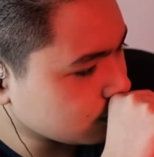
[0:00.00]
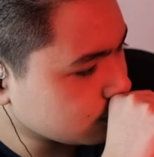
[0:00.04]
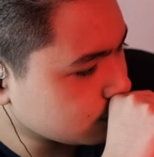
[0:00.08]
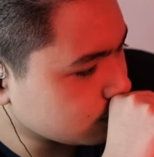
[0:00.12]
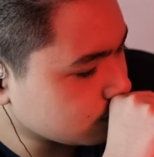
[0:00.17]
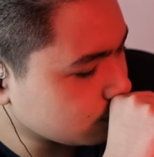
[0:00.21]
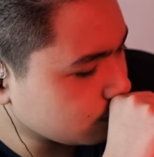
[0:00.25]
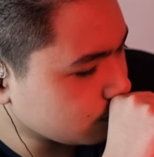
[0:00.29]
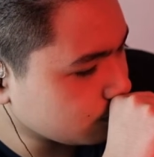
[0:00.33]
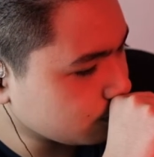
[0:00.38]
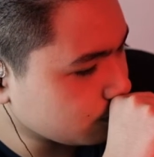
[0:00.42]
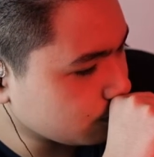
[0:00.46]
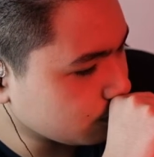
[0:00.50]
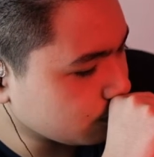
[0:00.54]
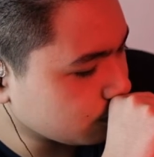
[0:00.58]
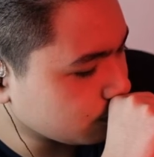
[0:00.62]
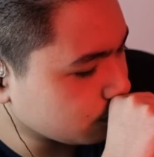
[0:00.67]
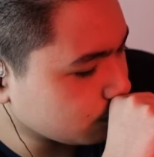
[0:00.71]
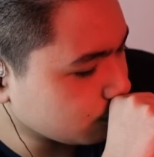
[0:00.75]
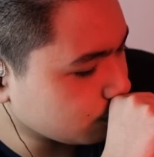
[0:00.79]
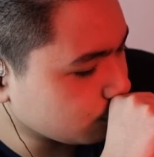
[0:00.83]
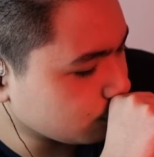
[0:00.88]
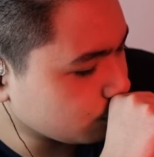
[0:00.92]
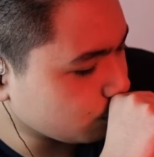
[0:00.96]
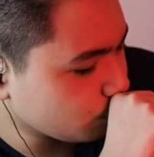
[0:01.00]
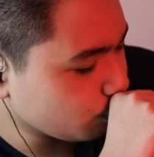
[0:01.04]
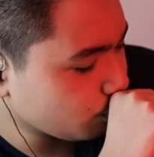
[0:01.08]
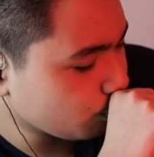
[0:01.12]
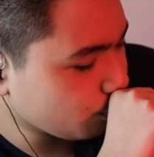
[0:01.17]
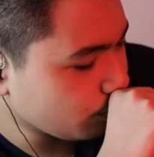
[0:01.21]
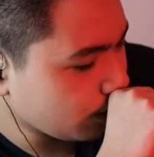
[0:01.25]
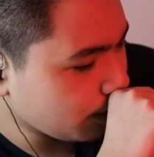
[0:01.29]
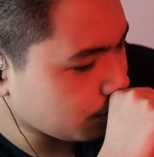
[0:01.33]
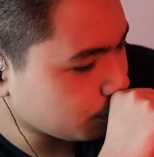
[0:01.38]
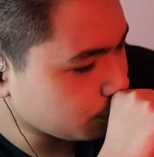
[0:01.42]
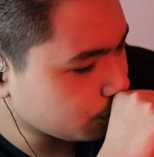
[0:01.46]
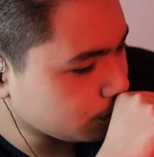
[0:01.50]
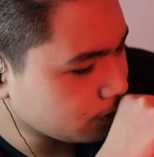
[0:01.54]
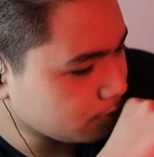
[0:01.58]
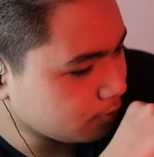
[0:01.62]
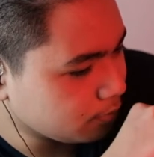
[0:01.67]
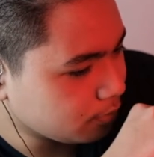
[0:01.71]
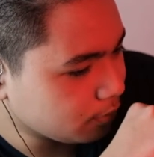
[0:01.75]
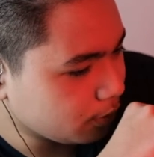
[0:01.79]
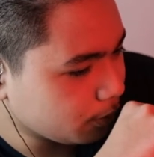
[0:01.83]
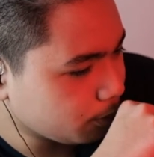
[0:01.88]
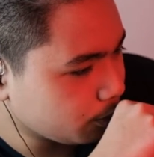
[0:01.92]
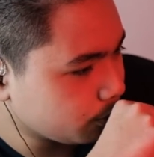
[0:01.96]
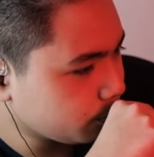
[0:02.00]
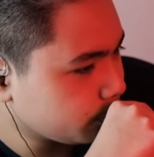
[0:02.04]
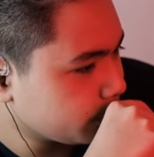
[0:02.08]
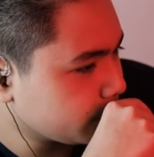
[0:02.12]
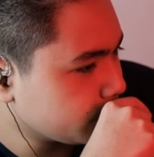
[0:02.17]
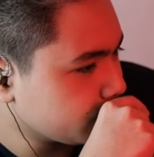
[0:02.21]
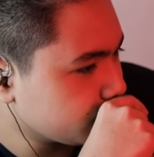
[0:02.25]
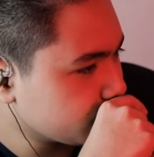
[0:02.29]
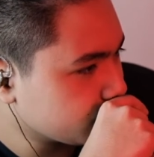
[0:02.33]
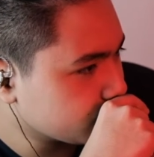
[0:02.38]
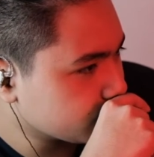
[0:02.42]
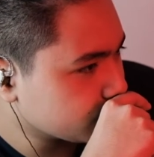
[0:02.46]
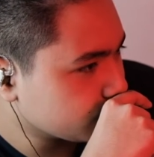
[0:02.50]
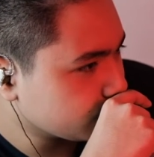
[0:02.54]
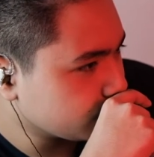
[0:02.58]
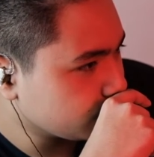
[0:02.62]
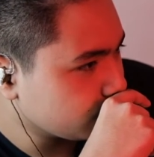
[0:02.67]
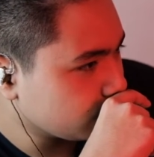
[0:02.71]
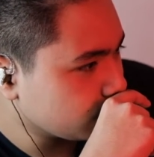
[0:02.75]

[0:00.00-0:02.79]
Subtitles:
super rapid double pits.